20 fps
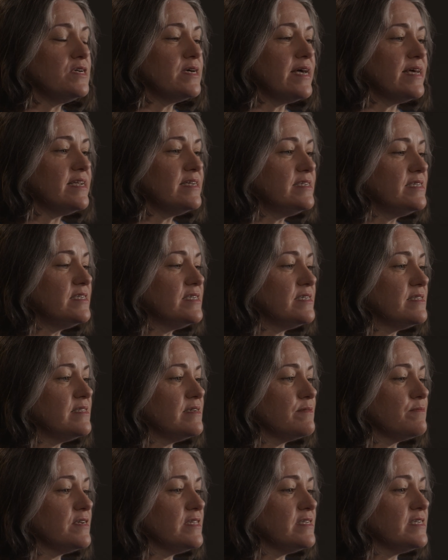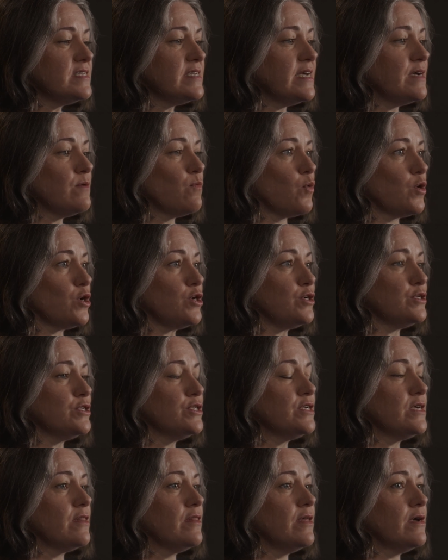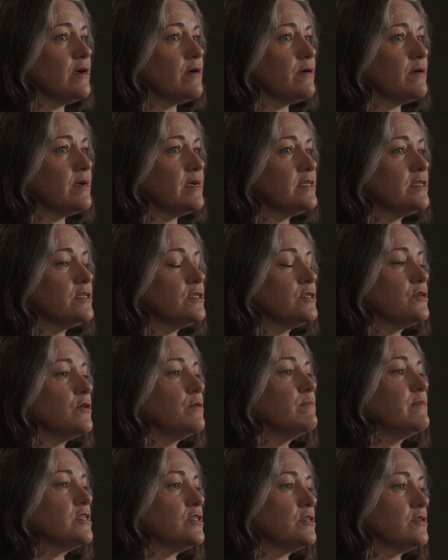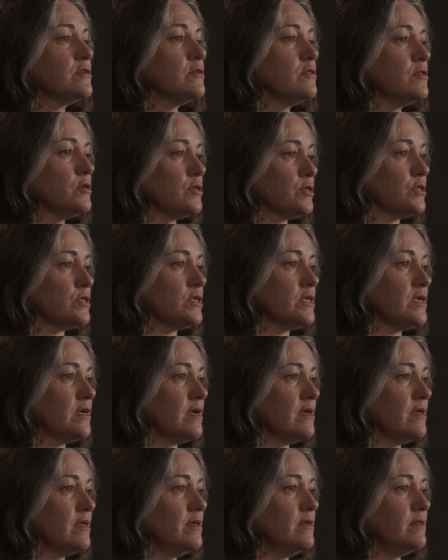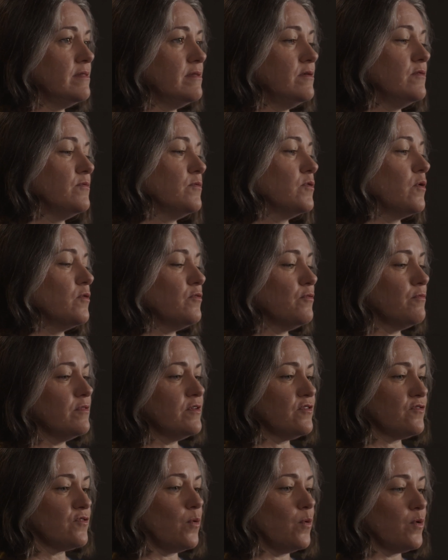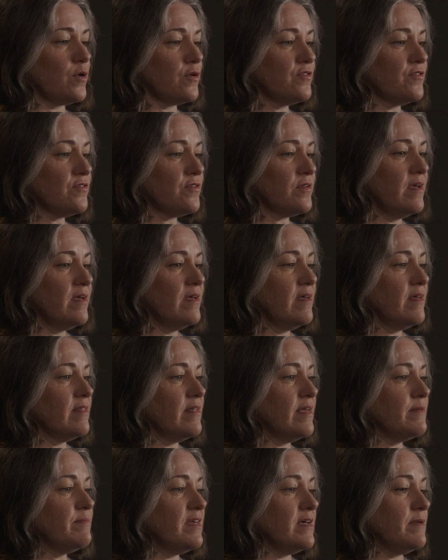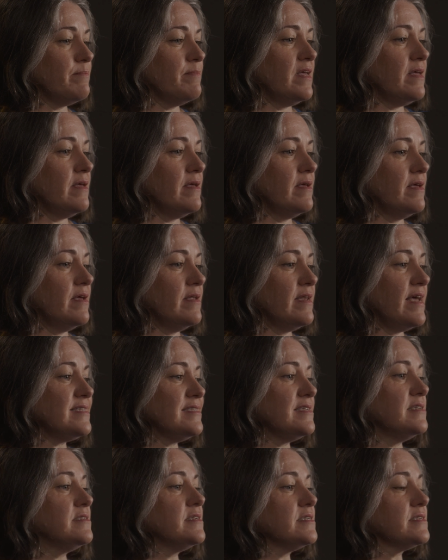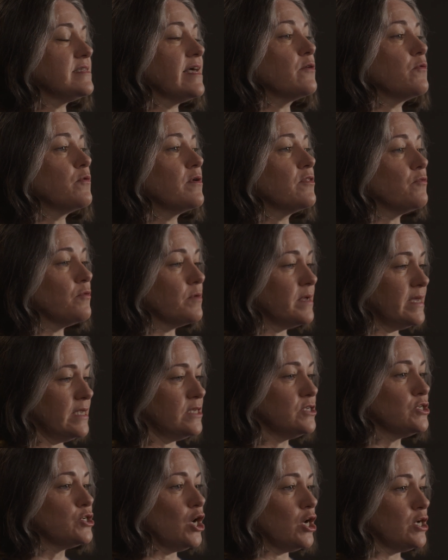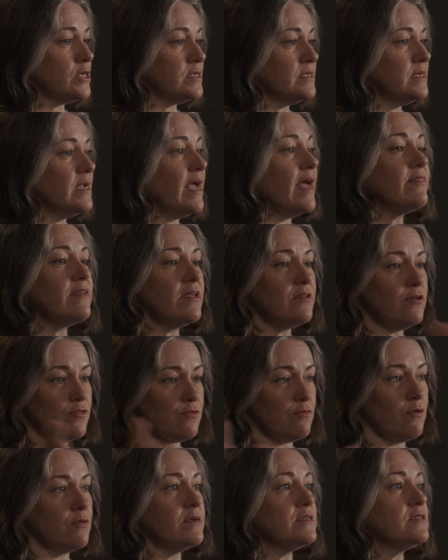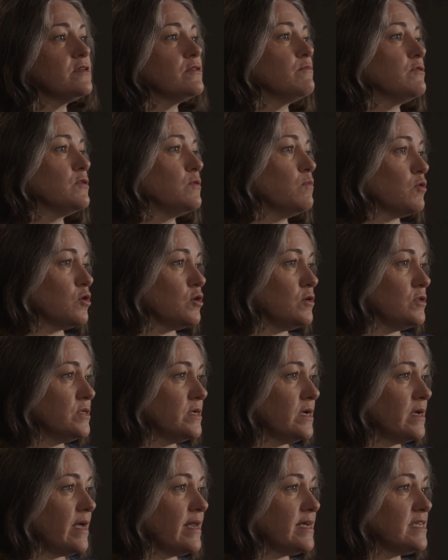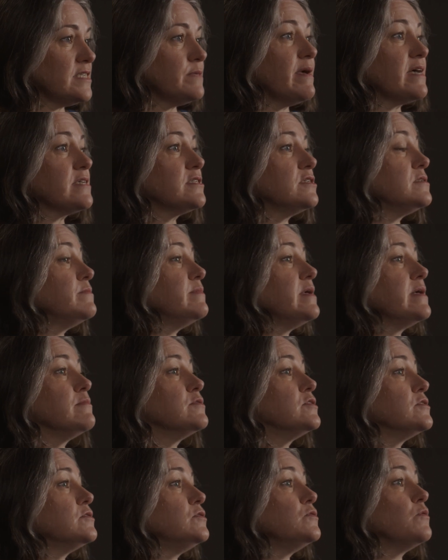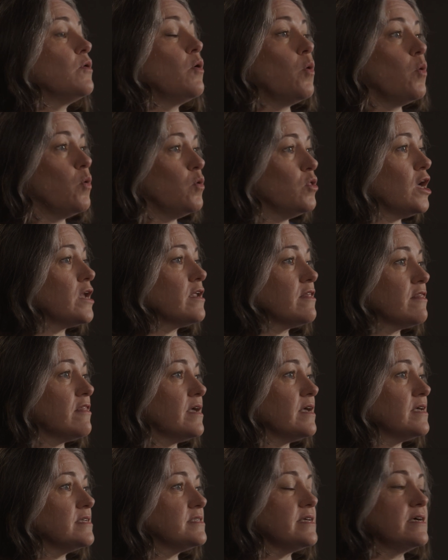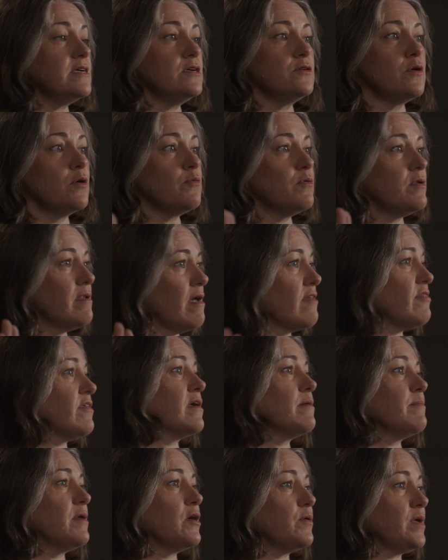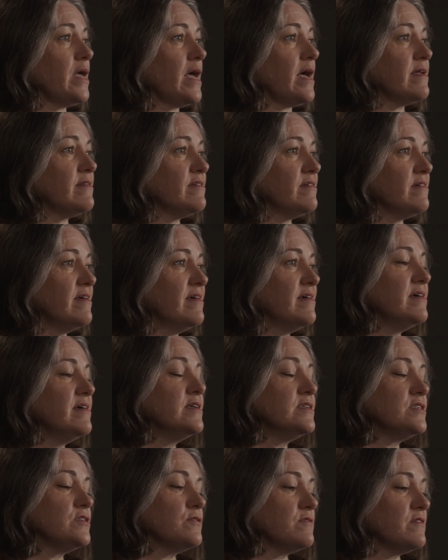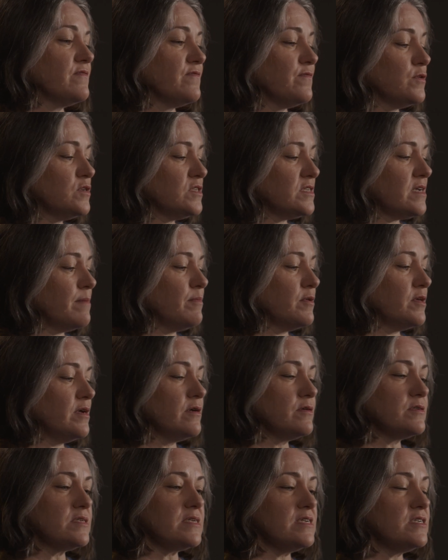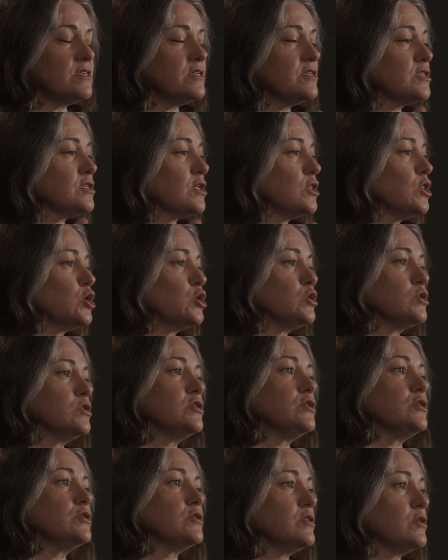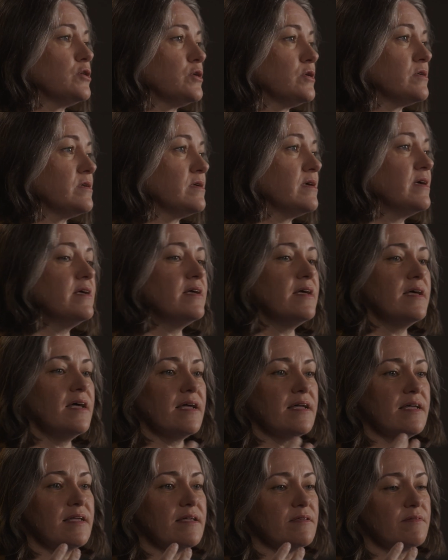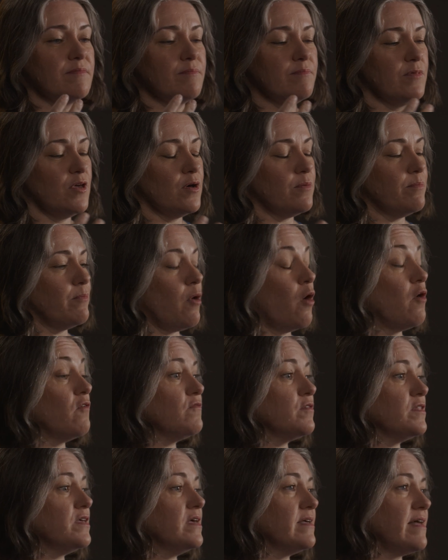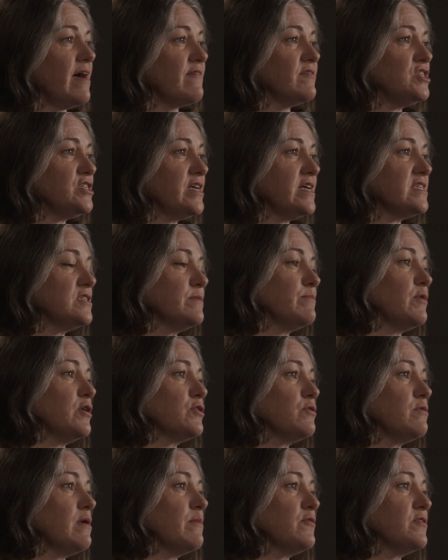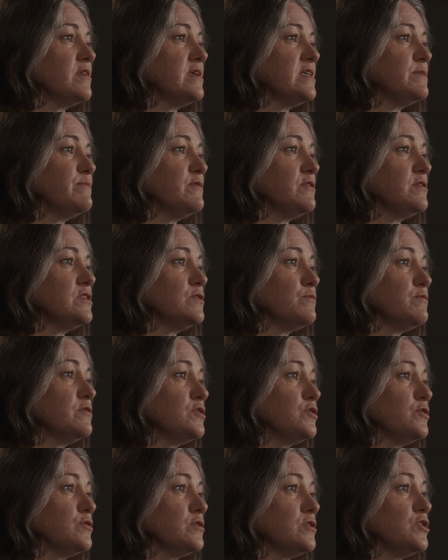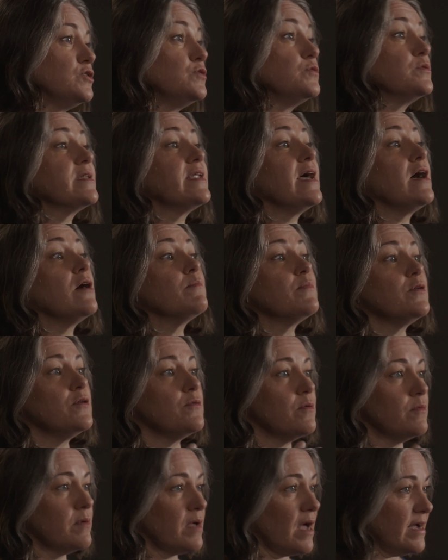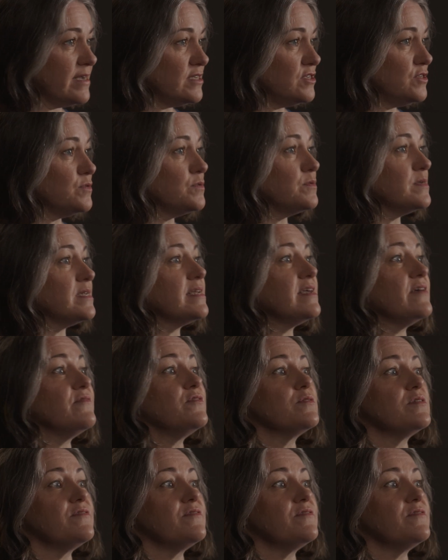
you get into the real estate world, there is so much to learn. You go through this course that in essence is like going through kindergarten, and then you're thrown into the real world and expected to be able to do a whole lot of things that you know nothing about yet. So the first couple of years is just learn. You know, hopefully you have a chance to partner up with an experienced realtor or 2 who can help you and guide you and give you